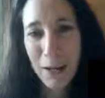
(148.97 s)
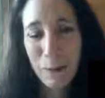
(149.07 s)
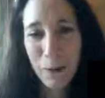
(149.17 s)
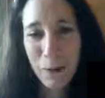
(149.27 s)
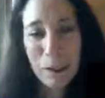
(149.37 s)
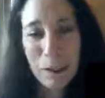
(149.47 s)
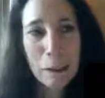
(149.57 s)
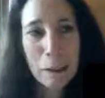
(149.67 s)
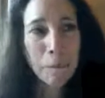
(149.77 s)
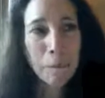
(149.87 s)

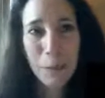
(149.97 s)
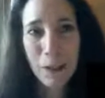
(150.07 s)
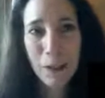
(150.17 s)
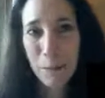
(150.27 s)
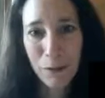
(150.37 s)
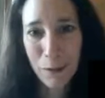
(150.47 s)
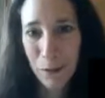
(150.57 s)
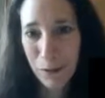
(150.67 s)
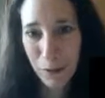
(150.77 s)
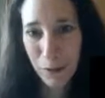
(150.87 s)
regimes and
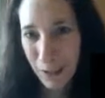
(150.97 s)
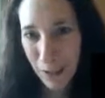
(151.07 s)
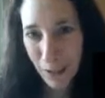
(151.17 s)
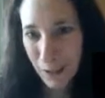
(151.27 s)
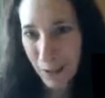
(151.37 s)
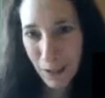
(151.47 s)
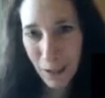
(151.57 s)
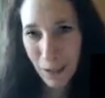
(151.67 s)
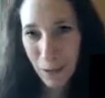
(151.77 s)
different sports and athletics.